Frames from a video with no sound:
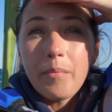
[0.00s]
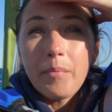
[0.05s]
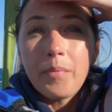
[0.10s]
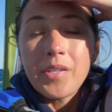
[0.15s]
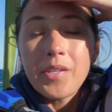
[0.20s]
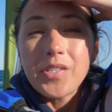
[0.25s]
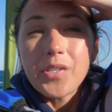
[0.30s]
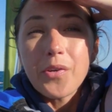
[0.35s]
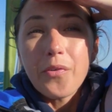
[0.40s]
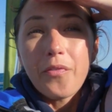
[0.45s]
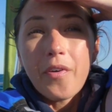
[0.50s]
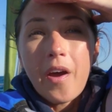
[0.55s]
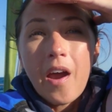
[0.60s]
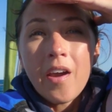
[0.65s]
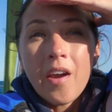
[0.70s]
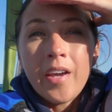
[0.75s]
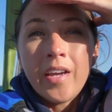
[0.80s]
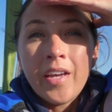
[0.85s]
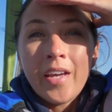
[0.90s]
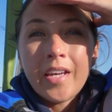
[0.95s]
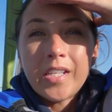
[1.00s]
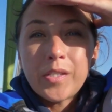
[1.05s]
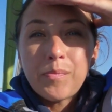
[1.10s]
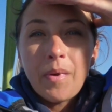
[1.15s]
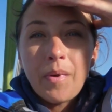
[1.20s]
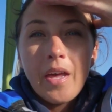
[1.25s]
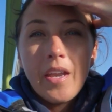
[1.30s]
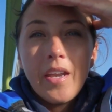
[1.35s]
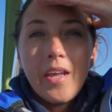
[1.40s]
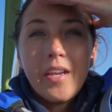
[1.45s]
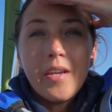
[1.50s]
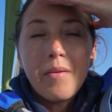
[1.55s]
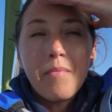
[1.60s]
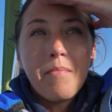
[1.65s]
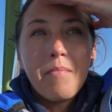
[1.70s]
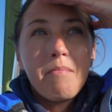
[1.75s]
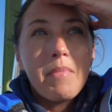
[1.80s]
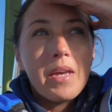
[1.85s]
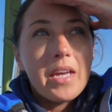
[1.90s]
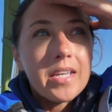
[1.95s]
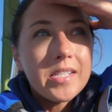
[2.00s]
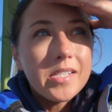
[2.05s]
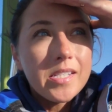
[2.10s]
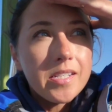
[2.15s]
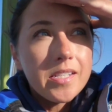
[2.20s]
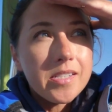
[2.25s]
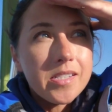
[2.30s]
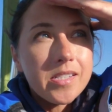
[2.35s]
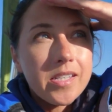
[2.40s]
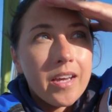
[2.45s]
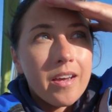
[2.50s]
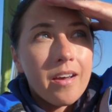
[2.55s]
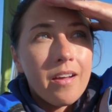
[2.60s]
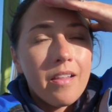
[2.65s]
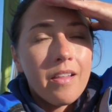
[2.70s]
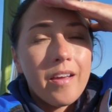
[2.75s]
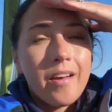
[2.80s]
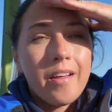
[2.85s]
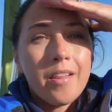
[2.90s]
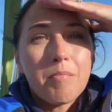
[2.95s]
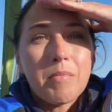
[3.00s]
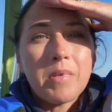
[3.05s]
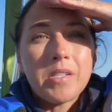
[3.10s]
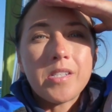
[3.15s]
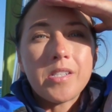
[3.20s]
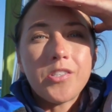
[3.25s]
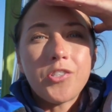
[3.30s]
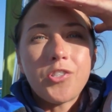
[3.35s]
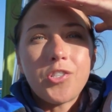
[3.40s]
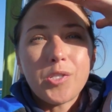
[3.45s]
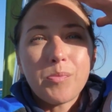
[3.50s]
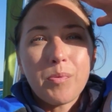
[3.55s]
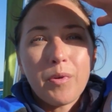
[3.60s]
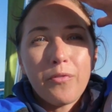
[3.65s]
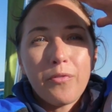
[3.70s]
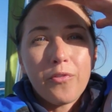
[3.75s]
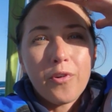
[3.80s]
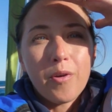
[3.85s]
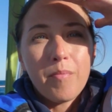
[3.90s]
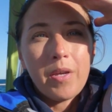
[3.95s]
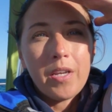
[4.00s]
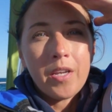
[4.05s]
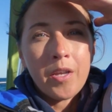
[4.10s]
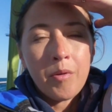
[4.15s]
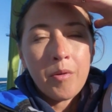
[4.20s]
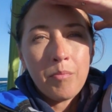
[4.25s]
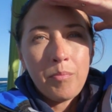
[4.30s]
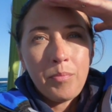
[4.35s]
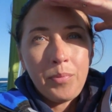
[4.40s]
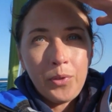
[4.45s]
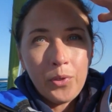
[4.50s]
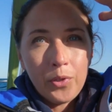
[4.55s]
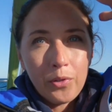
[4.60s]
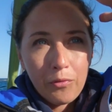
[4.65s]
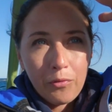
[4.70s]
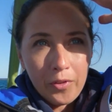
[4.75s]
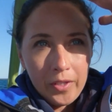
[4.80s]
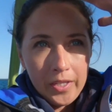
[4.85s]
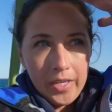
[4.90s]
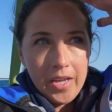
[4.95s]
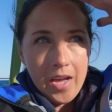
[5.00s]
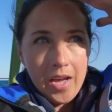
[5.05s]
But so far it has been an amazing sail. Elements is just performing beautifully.